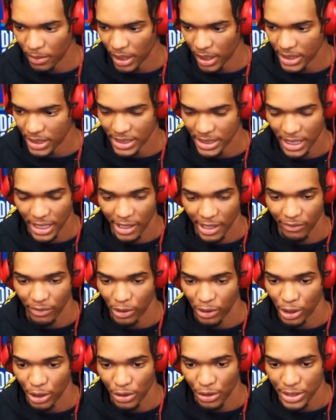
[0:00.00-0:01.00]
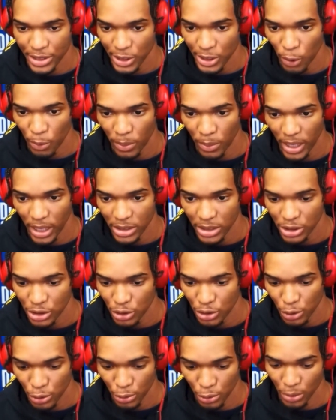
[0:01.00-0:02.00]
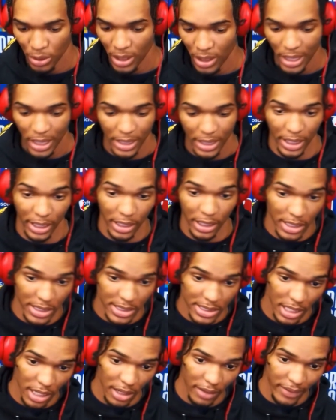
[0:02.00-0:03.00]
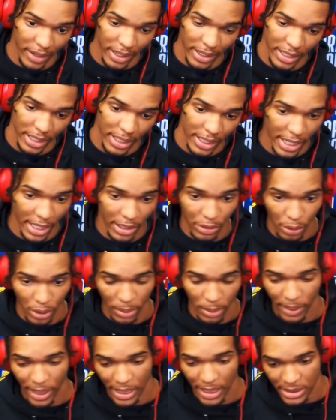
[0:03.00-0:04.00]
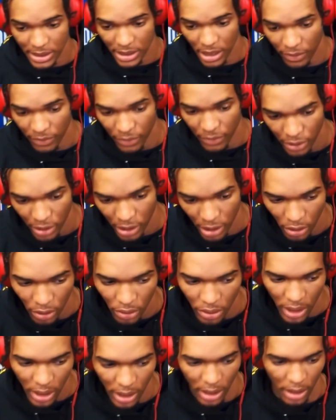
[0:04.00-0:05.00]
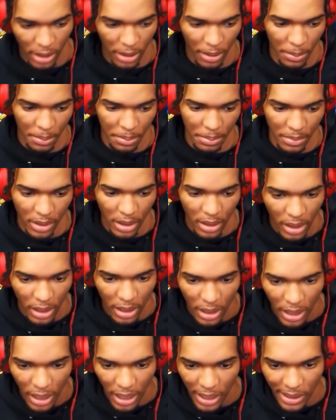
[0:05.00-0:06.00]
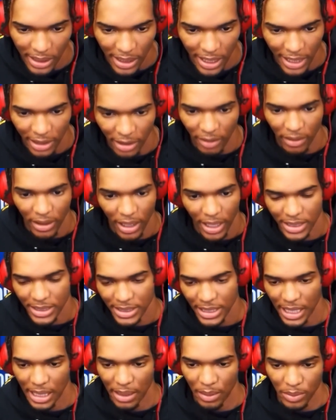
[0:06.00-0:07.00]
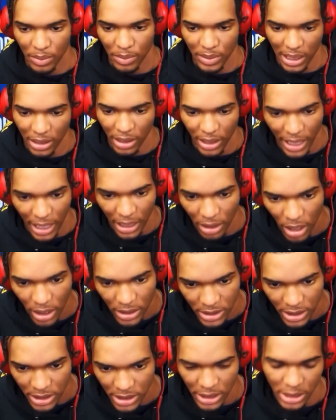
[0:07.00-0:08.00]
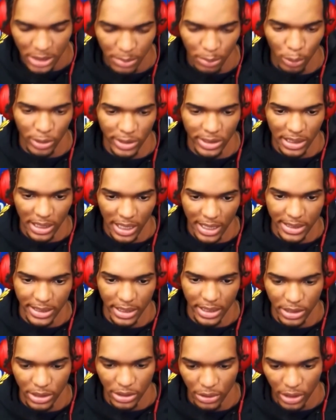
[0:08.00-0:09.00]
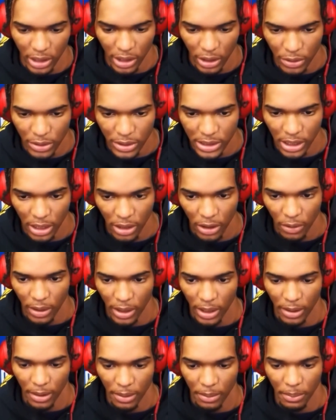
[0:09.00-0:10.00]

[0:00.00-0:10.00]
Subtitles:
like I said, I've learned so much through the good stuff I did and through the bad stuff, you know. A lot of times I look at losses as more as lessons, you know. So